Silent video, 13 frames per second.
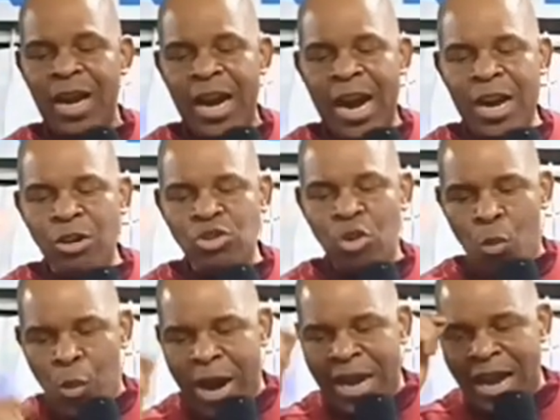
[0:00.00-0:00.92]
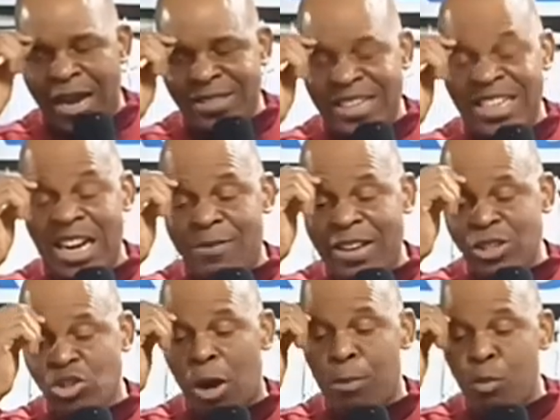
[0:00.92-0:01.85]
And also, winners never
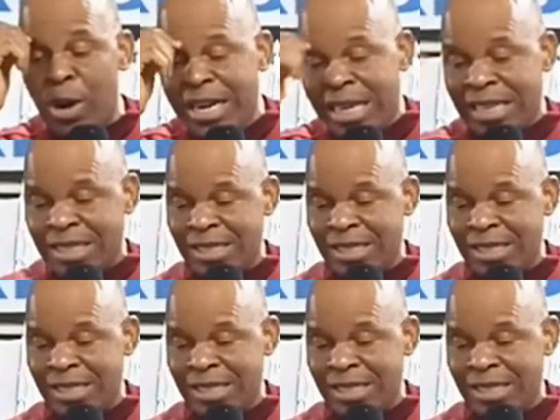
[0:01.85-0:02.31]
stop winning.